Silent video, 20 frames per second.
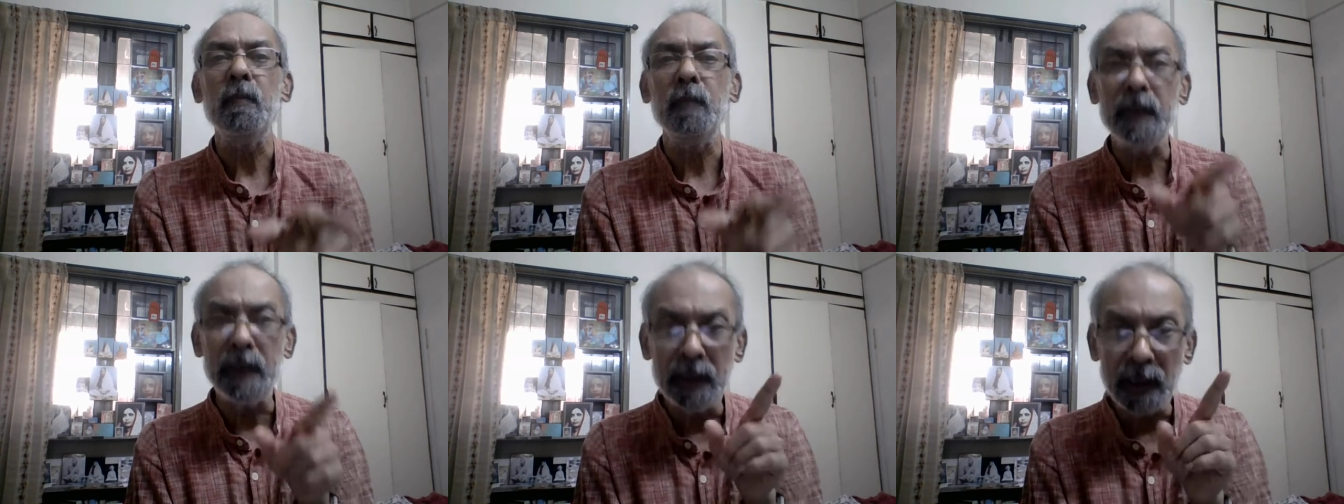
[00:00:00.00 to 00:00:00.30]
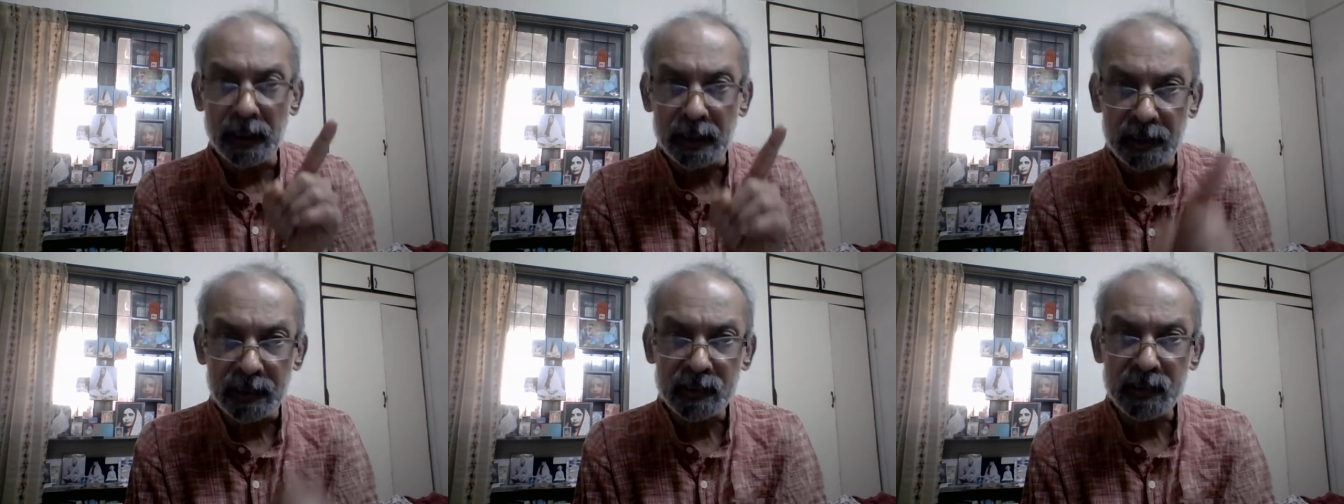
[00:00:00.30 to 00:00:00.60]
The
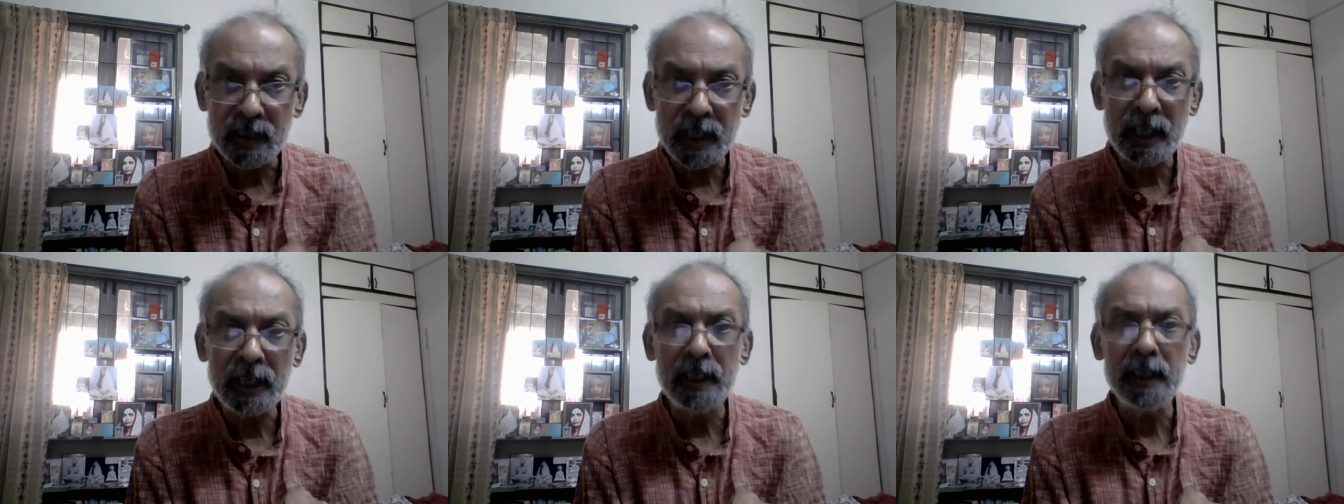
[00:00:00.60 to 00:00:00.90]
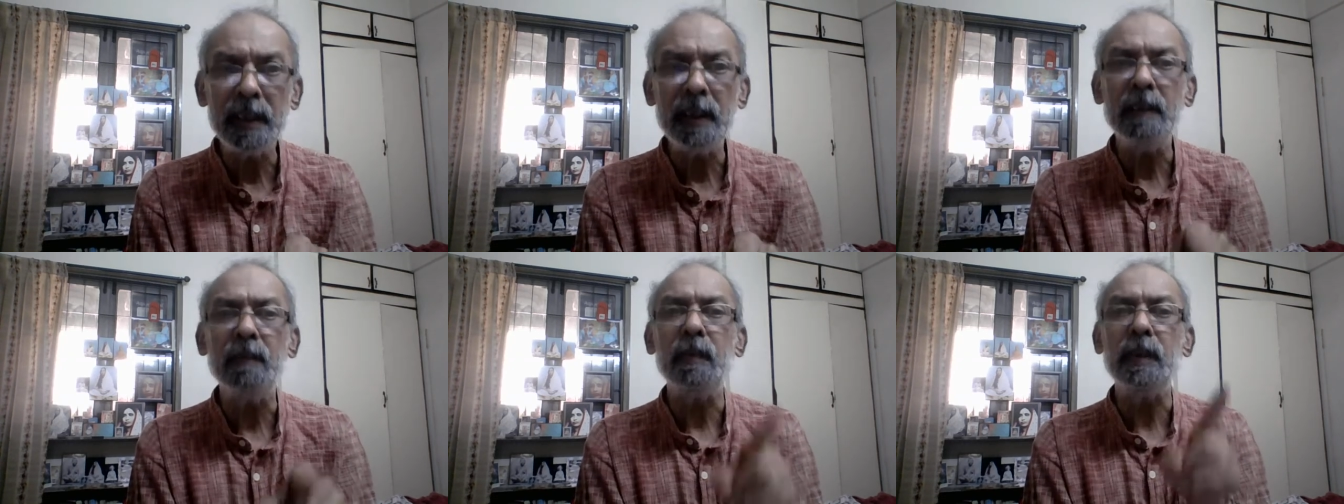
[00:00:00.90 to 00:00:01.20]

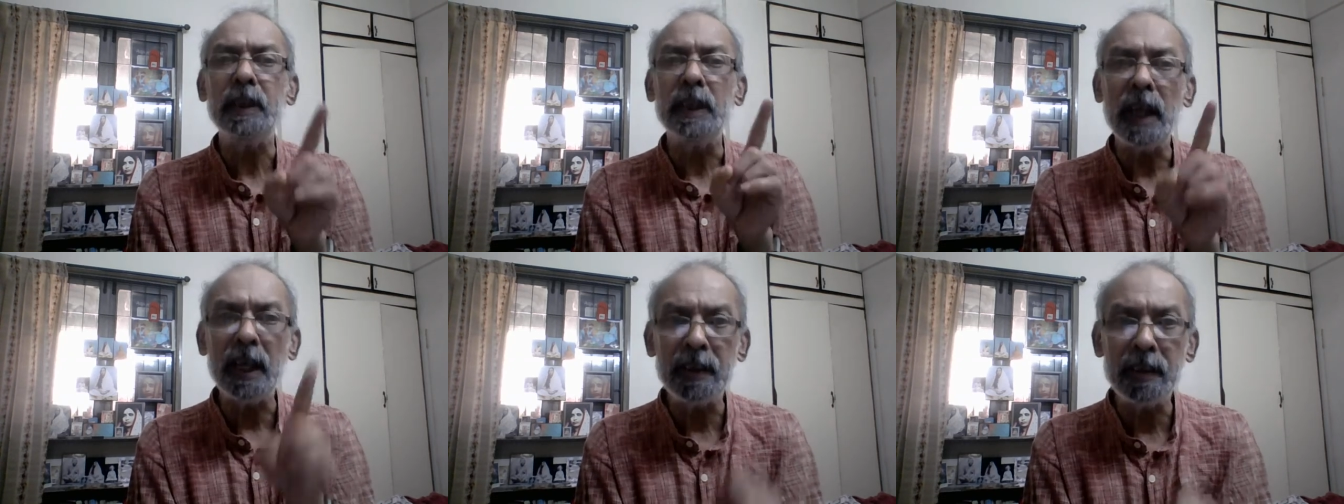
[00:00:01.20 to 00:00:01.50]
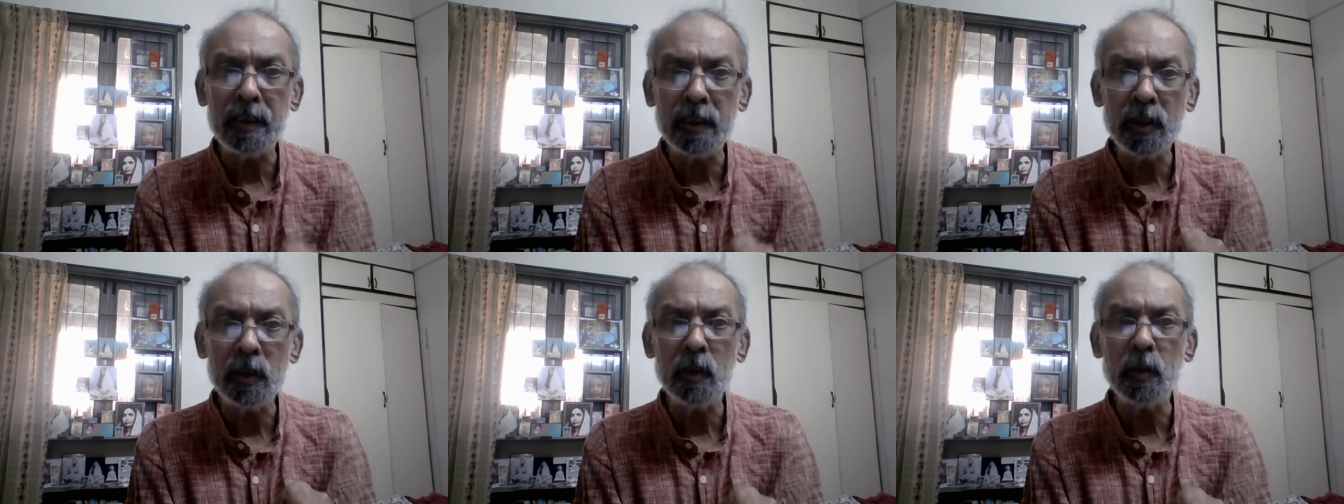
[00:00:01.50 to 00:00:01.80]
understanding, the
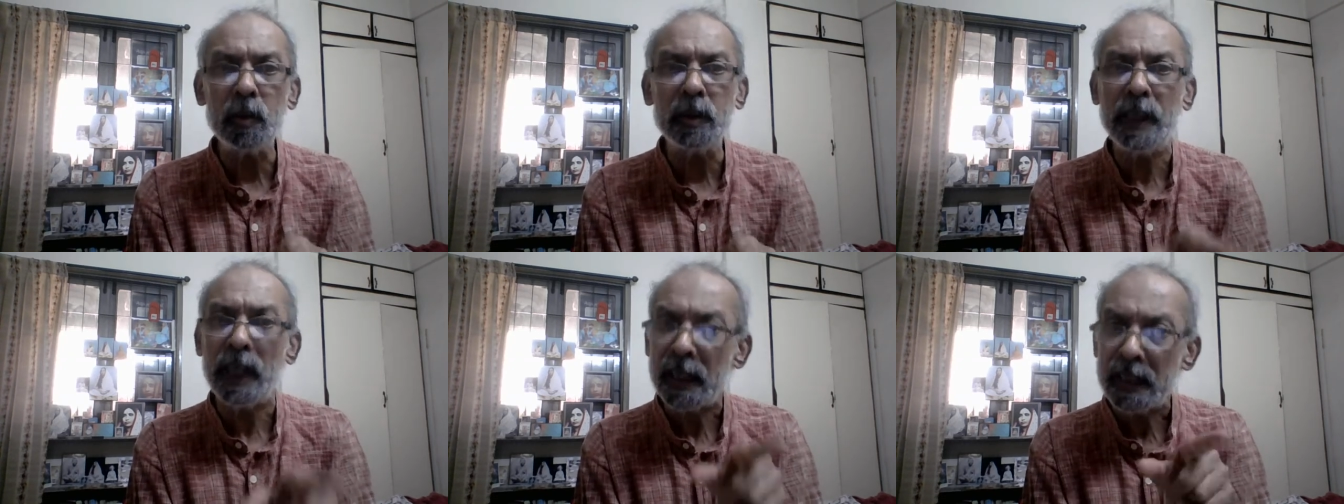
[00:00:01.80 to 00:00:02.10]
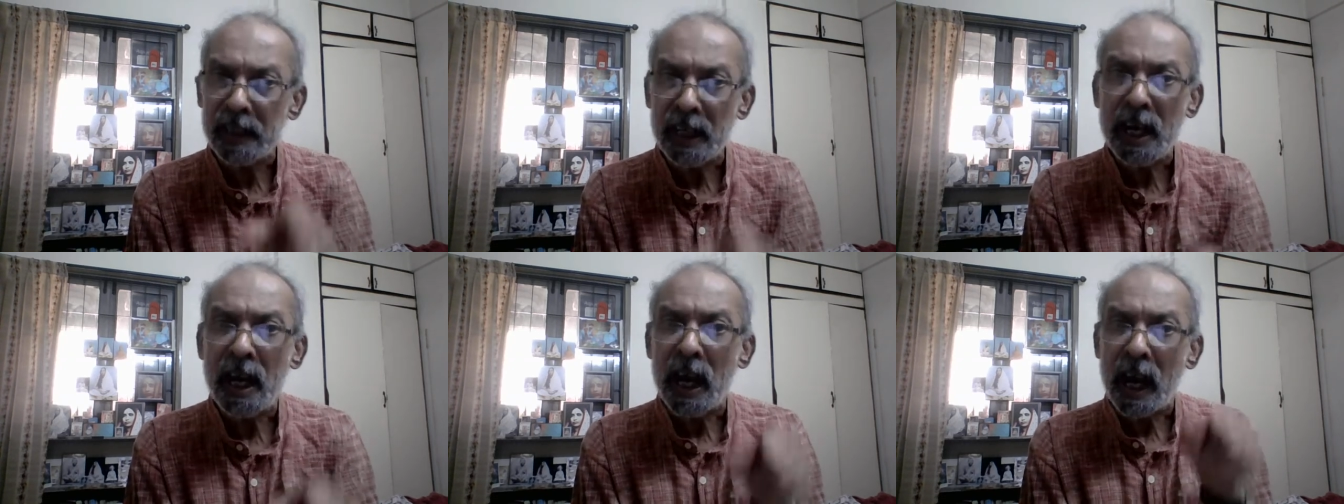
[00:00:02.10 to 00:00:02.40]
attitude that
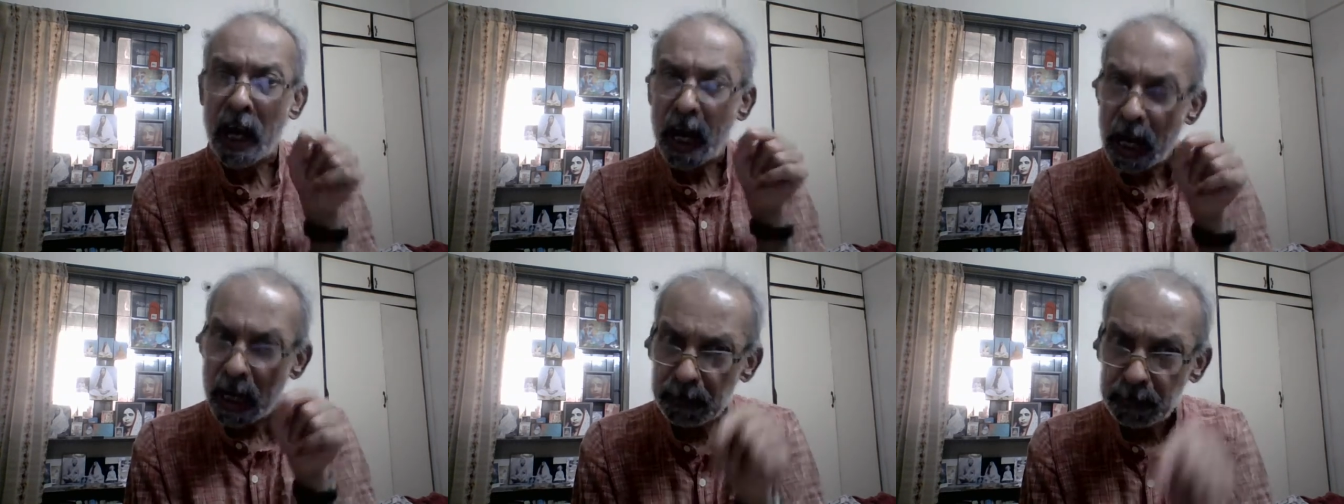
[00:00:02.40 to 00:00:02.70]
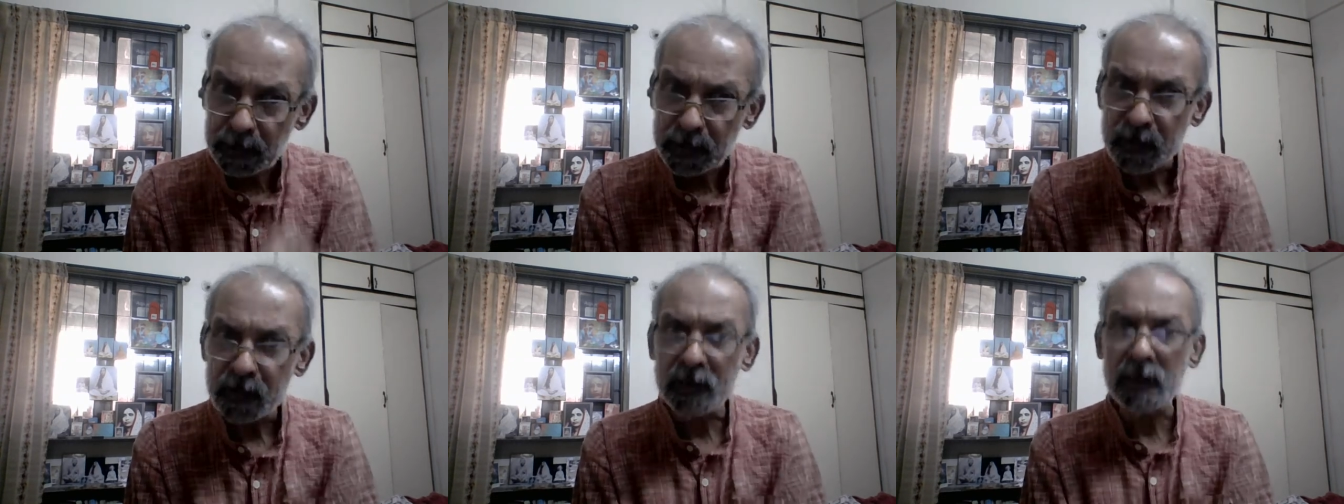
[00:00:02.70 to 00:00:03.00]
I am the
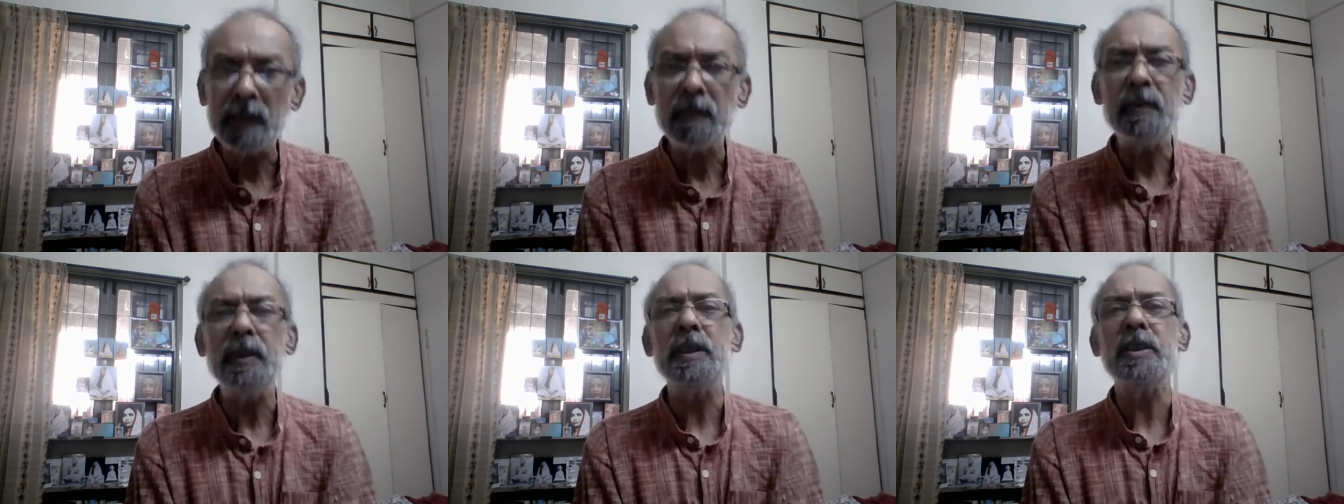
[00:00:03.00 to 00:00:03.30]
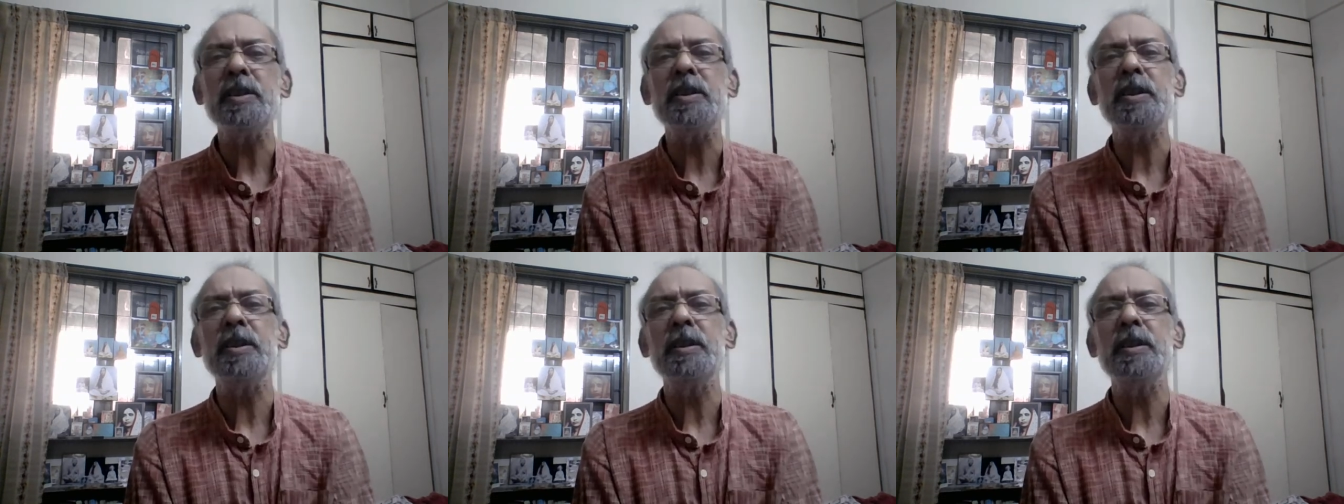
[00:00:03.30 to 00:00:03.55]
servant.